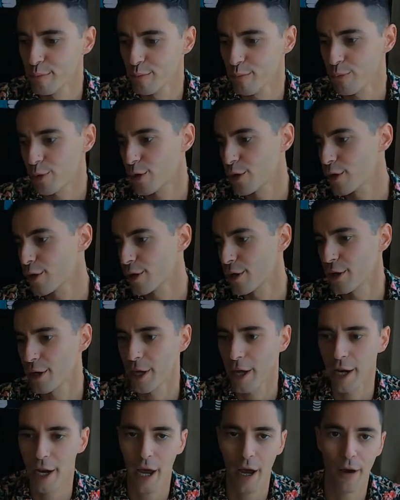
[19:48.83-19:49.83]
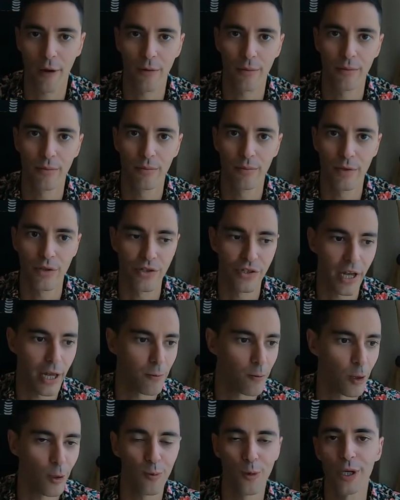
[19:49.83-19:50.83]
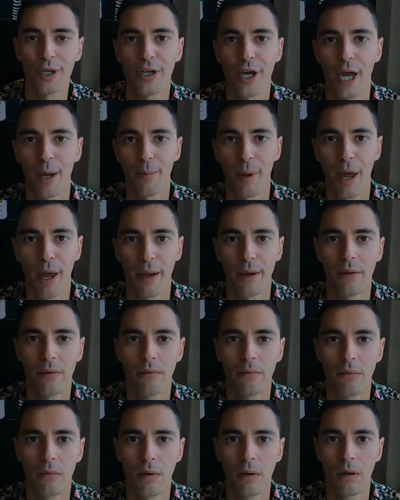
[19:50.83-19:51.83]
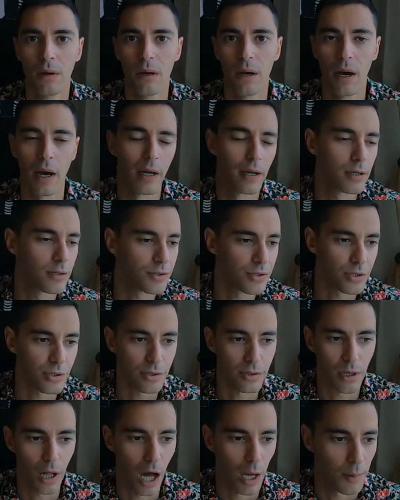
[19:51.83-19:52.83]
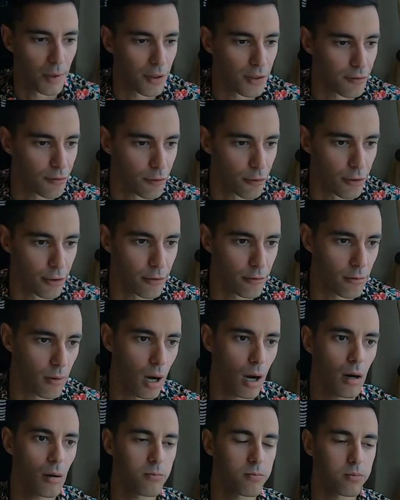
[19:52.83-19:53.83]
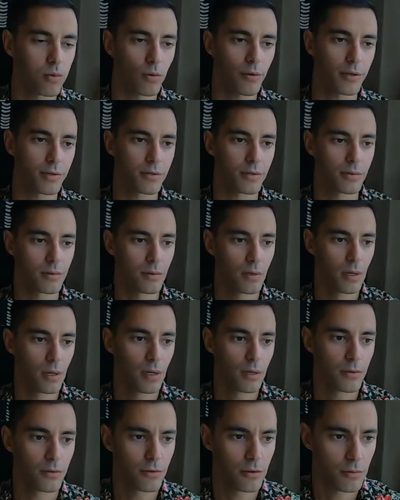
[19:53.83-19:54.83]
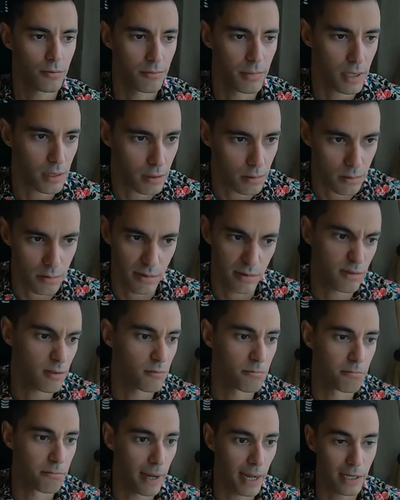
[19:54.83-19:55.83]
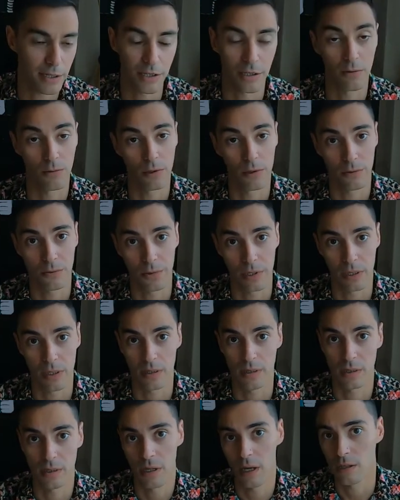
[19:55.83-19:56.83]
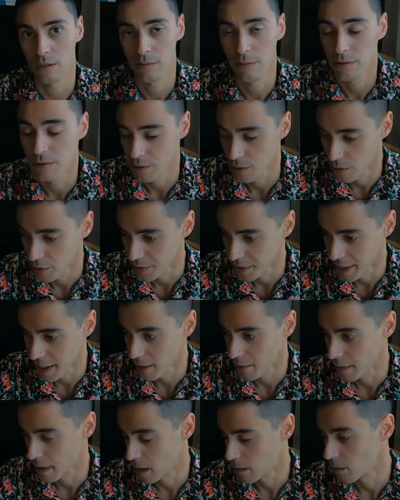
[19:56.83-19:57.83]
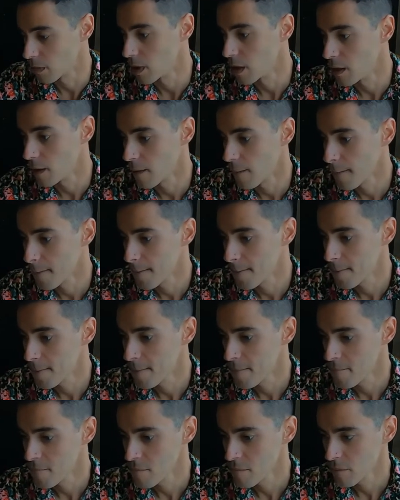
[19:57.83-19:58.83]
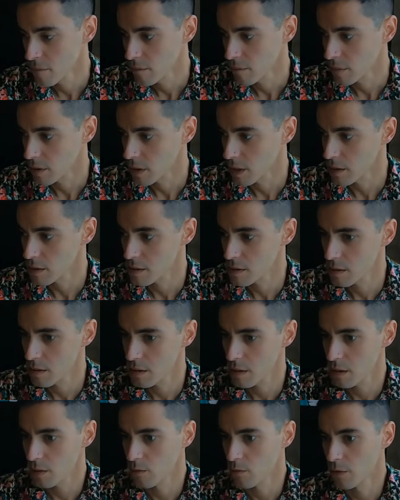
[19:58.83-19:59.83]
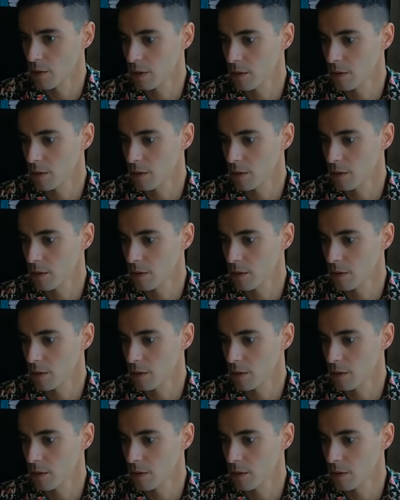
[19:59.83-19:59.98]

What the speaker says: We're gonna get out the same way we came in, and it's just climbing through you upwards, doing miracles, doing magic work, really, because it's not supposed to go down that way. But that's the thing. What